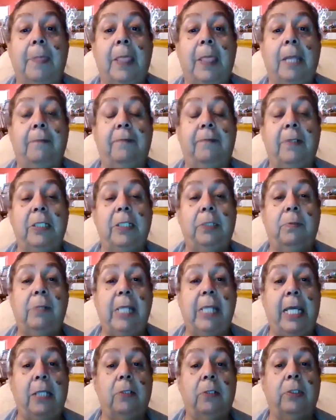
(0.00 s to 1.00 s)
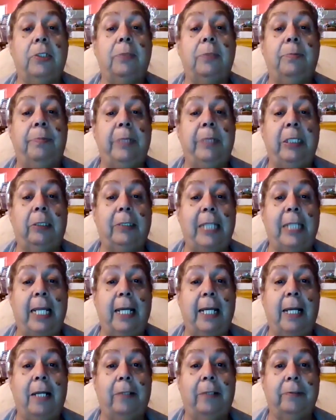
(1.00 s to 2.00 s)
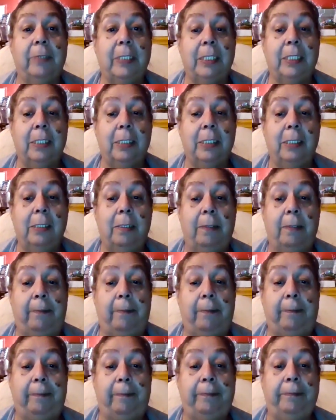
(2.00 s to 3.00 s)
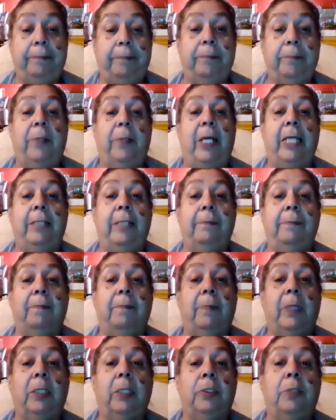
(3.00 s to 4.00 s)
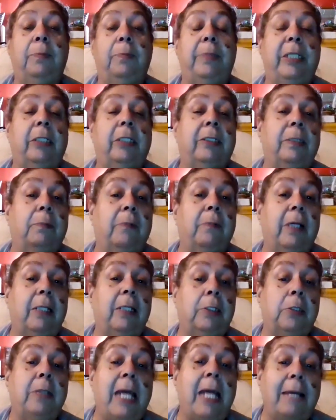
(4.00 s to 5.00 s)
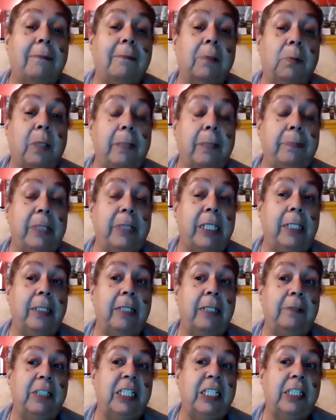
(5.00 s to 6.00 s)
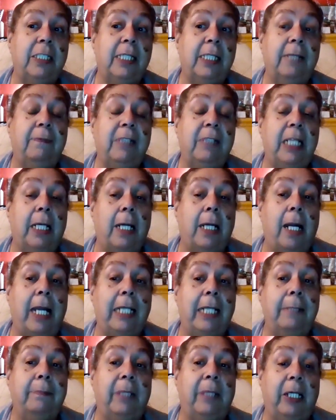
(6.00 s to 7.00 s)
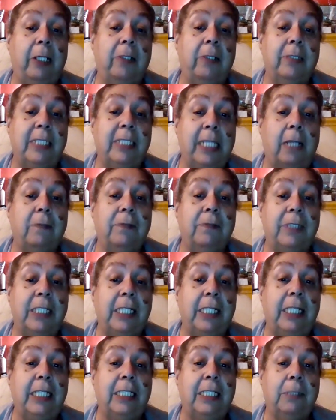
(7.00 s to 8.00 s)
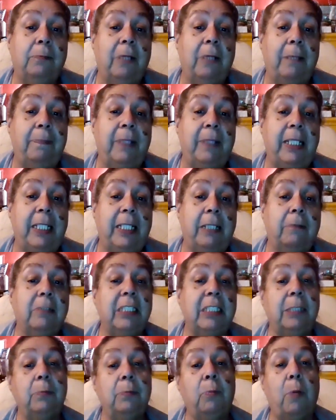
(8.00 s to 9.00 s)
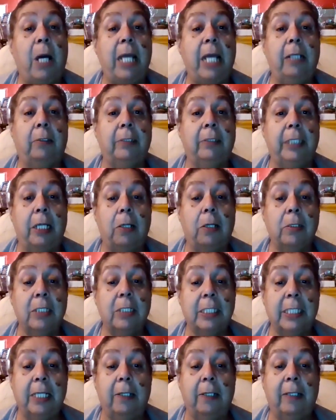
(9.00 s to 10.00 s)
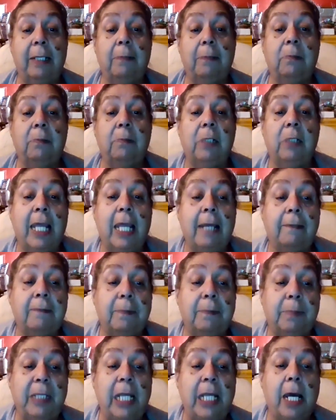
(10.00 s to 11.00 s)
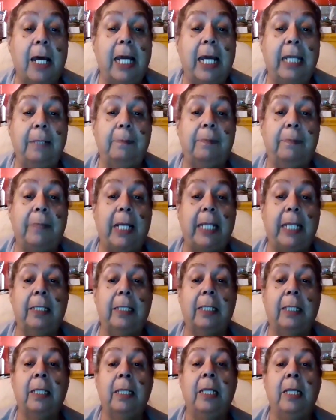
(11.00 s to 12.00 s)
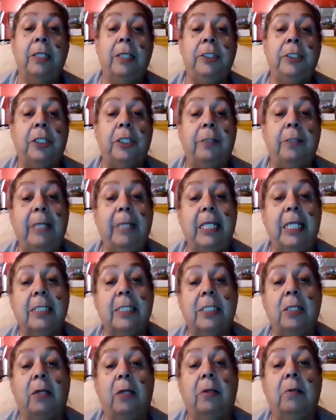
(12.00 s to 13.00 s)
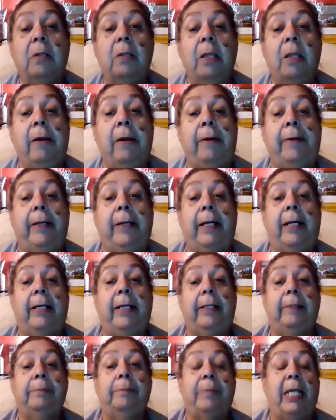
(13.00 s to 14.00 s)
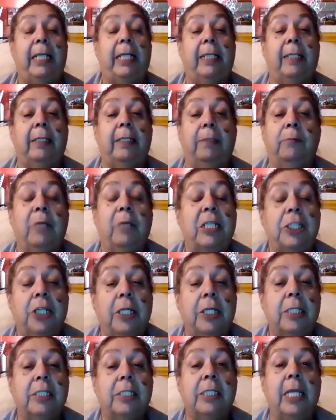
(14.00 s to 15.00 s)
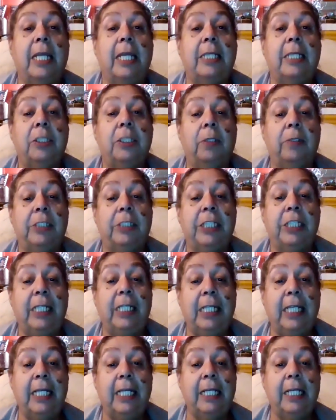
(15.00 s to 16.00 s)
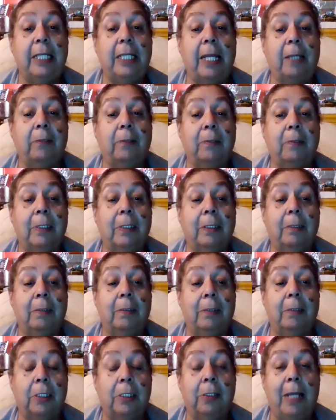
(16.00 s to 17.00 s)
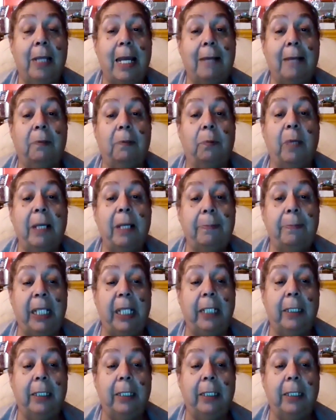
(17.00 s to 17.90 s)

from the creator to build that house, right? To have a weapon. If she's living on an island by herself, she needs a weapon. There were some wild dogs there that were left behind by the Germans, so by the Russians, and so she needed to have a weapon.